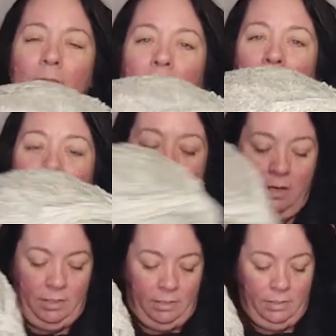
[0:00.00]
It's
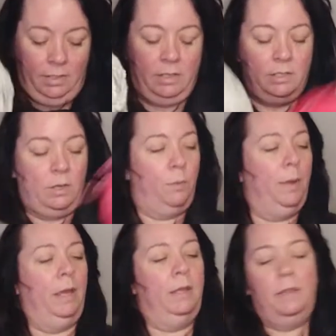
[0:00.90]
just, it's so
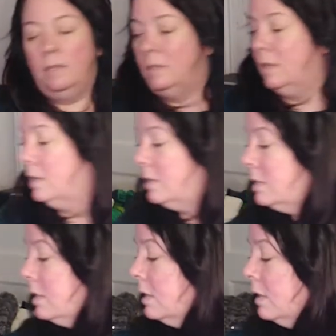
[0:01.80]
big. This is,